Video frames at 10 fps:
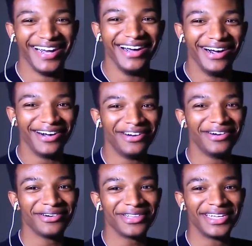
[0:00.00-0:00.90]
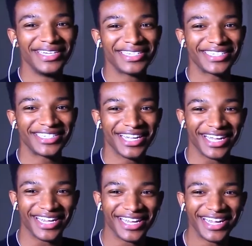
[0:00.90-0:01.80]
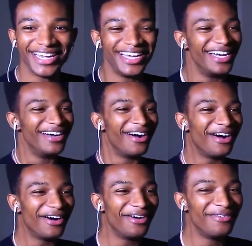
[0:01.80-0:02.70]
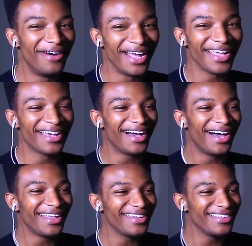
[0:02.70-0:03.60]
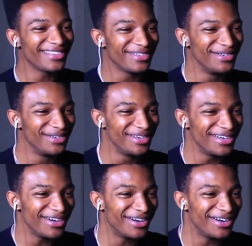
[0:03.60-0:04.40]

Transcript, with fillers: Holy shit. Oh my god, dude.